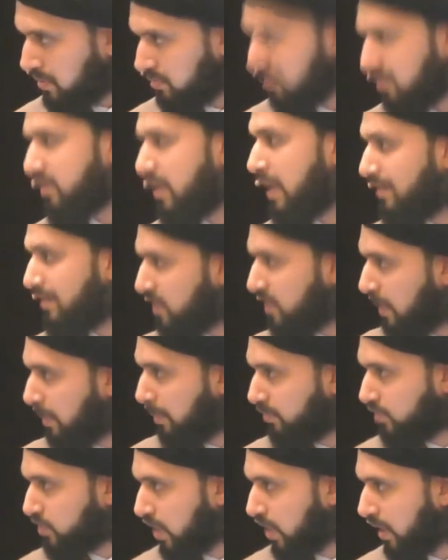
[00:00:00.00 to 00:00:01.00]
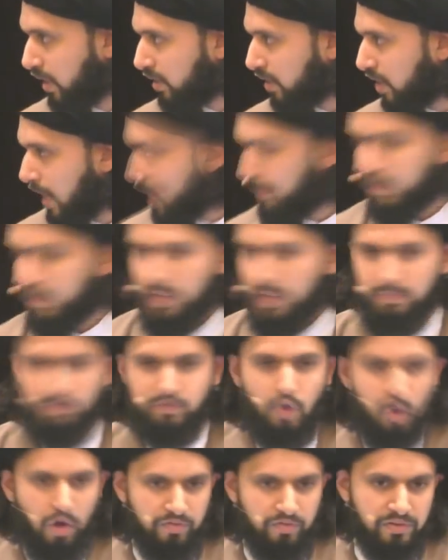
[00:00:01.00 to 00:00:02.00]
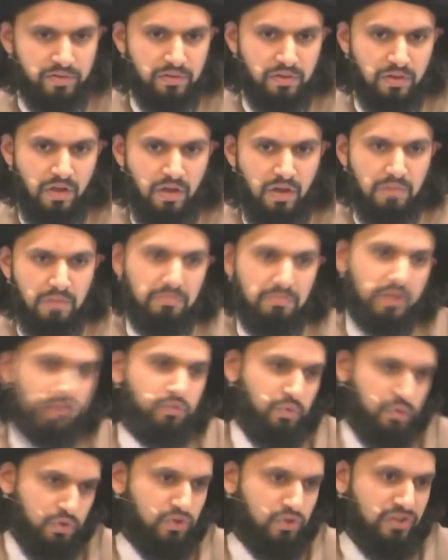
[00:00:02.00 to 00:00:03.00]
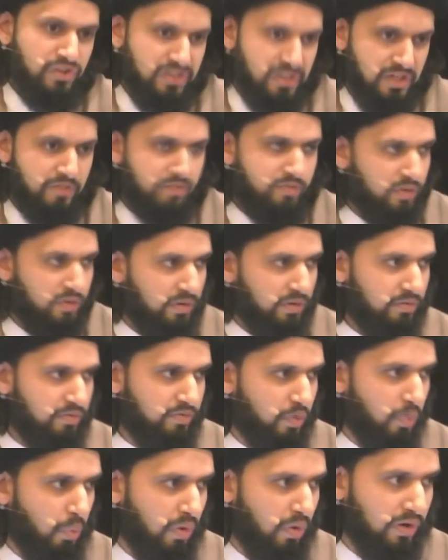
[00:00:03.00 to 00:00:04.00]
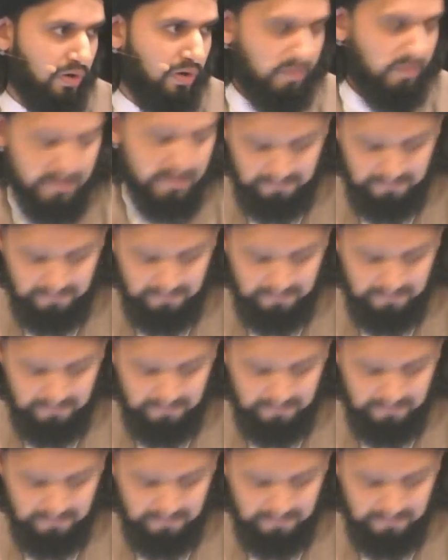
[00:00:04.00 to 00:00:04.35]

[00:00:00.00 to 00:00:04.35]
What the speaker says: all right, have a cup of chai, have a cup of coffee. That's what we usually need for work, right?